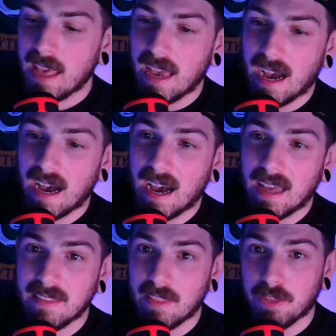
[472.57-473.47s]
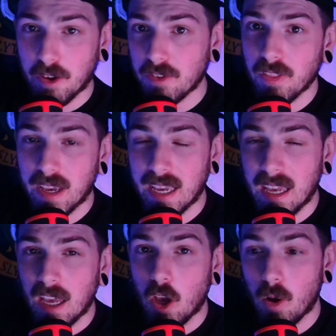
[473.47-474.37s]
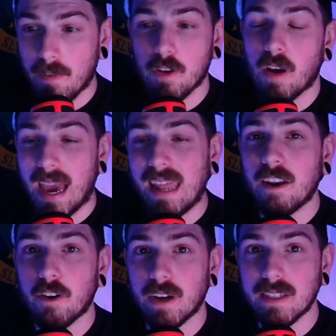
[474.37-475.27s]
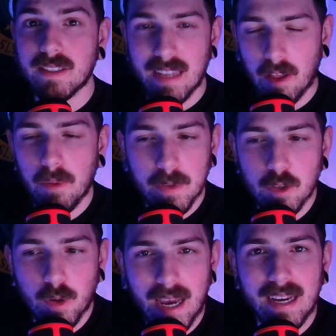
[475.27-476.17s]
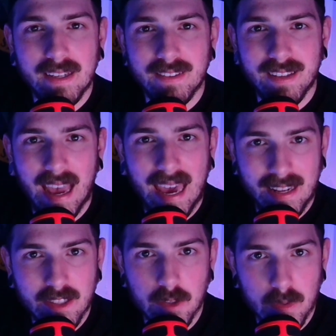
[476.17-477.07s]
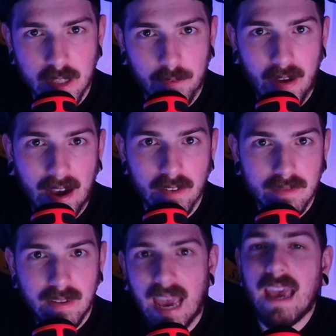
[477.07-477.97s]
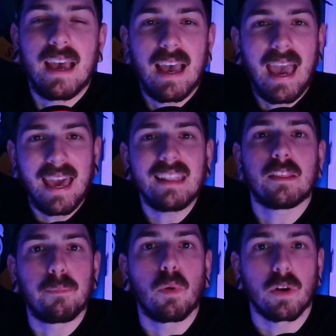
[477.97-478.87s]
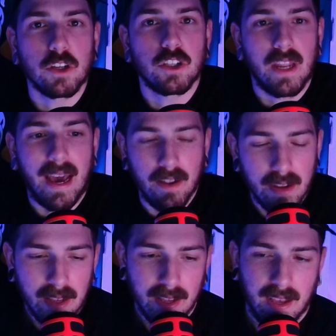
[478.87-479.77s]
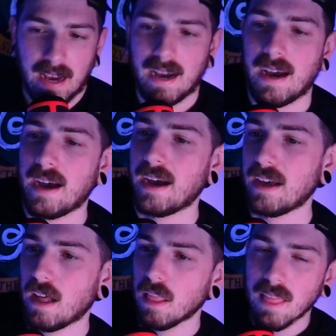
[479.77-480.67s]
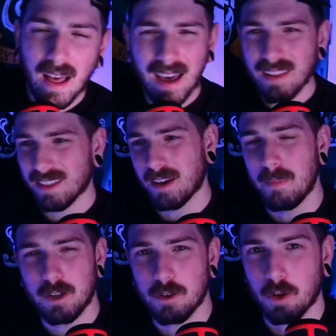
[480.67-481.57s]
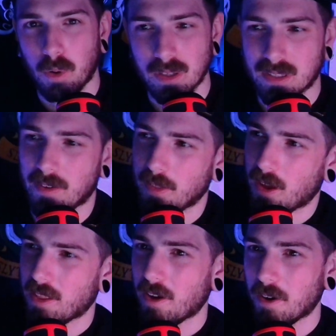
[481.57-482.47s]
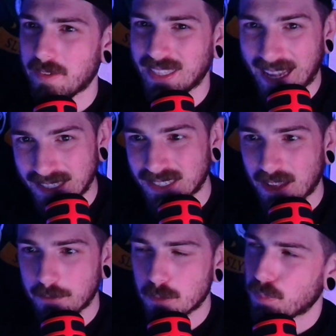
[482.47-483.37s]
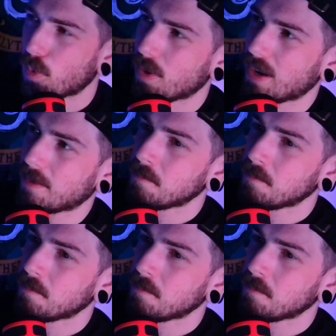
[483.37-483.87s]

And then thirdly, whoever your editor is, tell them it's okay to edit some stuff out. Edit the boring shit out. A lot of the Commissioner Gordon stuff, a lot of the Harvey Dent stuff is boring.